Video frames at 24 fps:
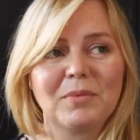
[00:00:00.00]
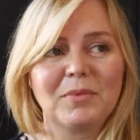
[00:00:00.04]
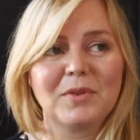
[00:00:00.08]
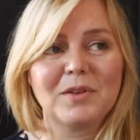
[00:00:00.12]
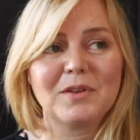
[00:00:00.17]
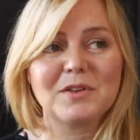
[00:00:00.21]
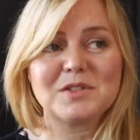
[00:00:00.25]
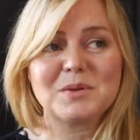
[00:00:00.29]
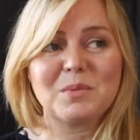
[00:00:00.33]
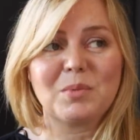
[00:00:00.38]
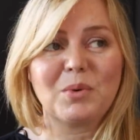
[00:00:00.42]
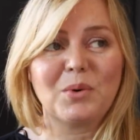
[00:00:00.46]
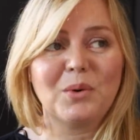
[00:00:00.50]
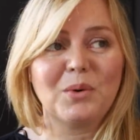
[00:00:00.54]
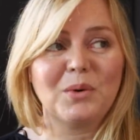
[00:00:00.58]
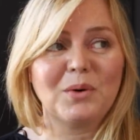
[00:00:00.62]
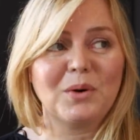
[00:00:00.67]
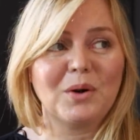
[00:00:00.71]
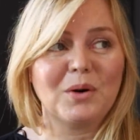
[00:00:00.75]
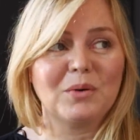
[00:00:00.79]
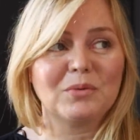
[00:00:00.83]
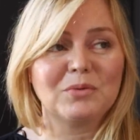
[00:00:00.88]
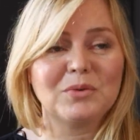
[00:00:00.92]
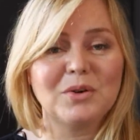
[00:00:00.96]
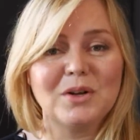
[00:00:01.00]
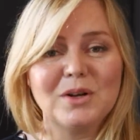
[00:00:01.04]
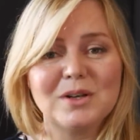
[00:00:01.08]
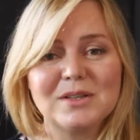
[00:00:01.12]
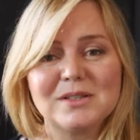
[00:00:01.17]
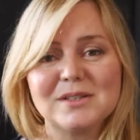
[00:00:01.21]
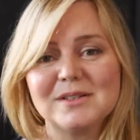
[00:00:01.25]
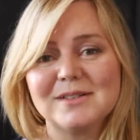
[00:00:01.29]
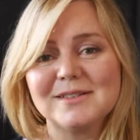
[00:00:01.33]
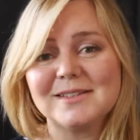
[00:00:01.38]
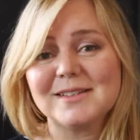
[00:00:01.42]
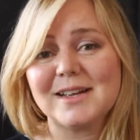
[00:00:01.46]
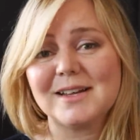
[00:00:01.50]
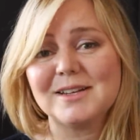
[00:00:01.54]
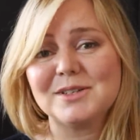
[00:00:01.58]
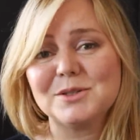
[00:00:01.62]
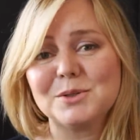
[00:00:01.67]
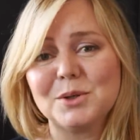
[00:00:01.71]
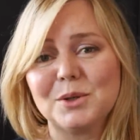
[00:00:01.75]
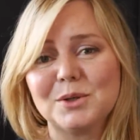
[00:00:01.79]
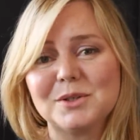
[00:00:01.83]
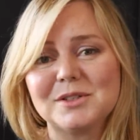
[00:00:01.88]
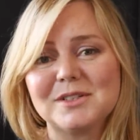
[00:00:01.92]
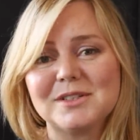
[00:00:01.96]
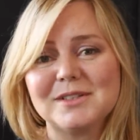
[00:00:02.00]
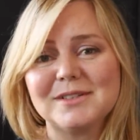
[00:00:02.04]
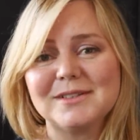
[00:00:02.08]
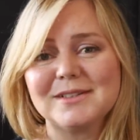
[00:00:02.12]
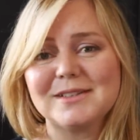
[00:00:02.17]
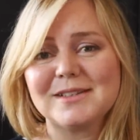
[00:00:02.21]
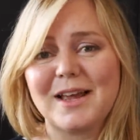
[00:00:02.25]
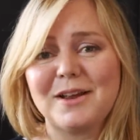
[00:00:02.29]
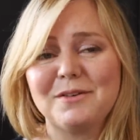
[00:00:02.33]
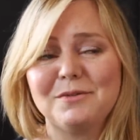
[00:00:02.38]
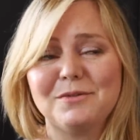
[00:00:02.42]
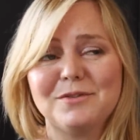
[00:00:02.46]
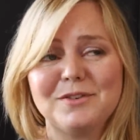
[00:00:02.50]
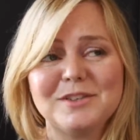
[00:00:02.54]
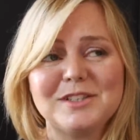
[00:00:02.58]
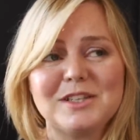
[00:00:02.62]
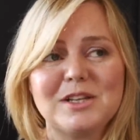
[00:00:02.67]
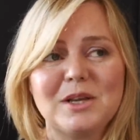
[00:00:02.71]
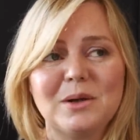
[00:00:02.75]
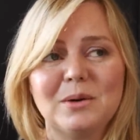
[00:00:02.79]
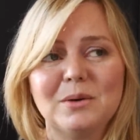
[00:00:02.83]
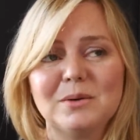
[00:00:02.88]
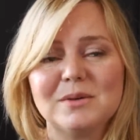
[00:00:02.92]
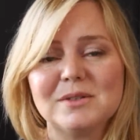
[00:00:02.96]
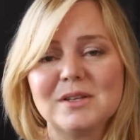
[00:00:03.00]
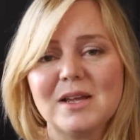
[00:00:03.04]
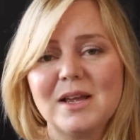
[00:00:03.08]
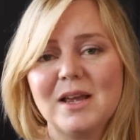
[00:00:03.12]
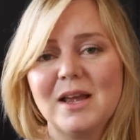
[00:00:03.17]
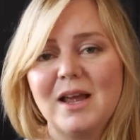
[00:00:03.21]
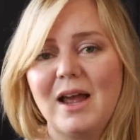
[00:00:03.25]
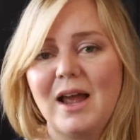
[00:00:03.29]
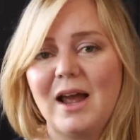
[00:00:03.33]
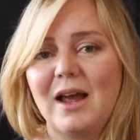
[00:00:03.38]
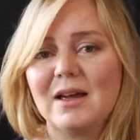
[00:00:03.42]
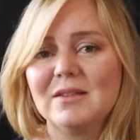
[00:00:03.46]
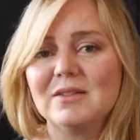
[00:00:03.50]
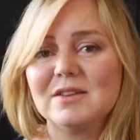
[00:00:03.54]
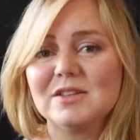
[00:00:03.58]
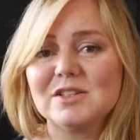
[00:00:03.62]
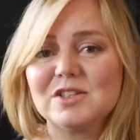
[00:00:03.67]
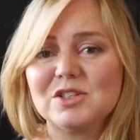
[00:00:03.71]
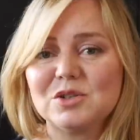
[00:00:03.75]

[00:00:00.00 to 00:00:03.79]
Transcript: the support of nurses and doctors and physios, and the